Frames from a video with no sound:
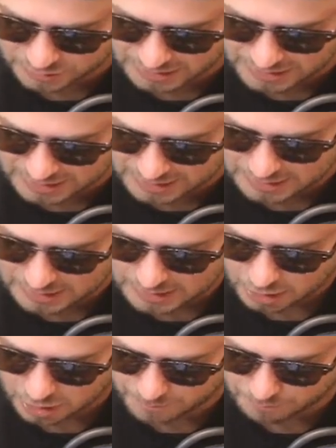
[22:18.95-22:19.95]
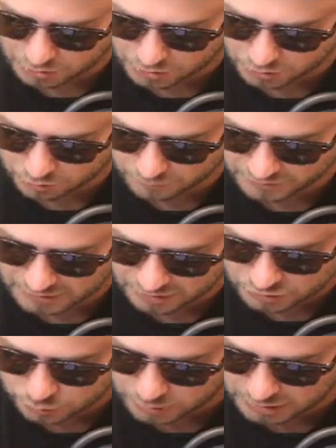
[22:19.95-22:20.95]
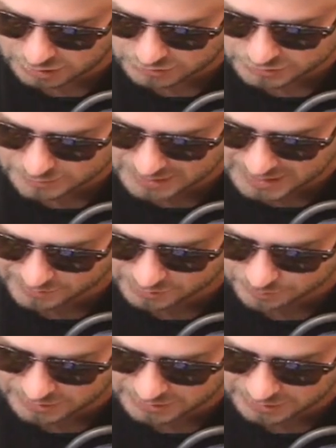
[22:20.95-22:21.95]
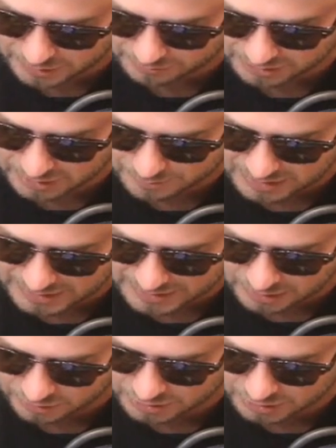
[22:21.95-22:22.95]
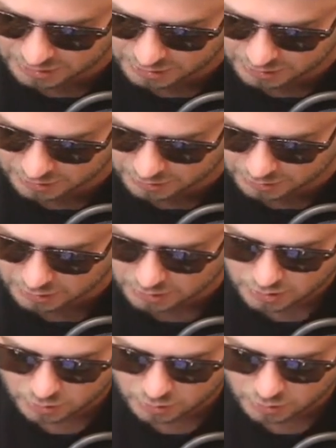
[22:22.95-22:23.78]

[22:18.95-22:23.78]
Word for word: We got our bird over there as well. Spam a little bit here. I'm going to combine out here.